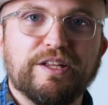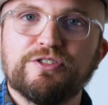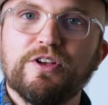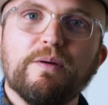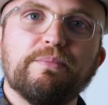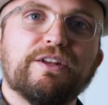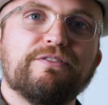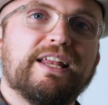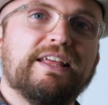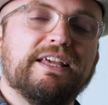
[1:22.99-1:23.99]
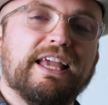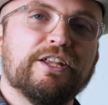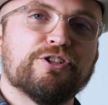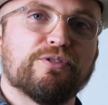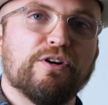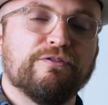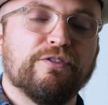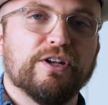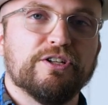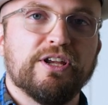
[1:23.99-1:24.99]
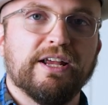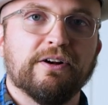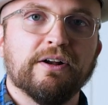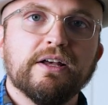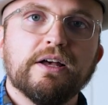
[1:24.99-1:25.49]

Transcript: You saw a bit of it in the intro footage here,